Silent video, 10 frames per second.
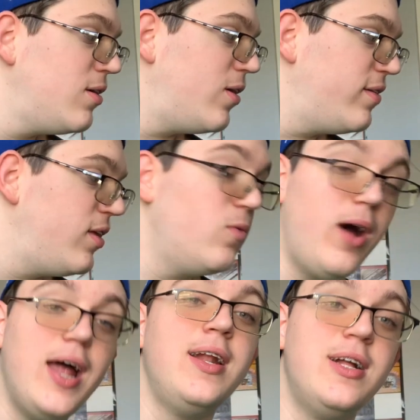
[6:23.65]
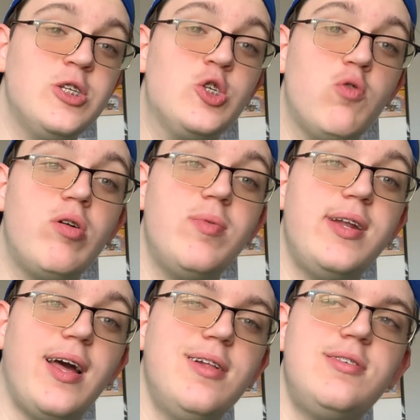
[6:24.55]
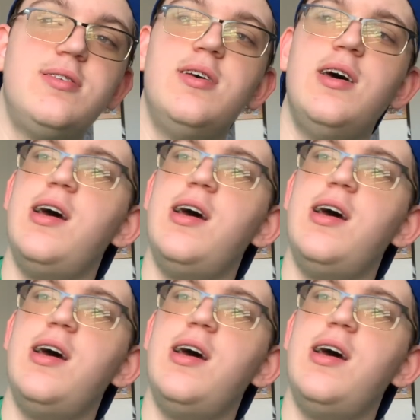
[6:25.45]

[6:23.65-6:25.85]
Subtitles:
in "So when we dance,"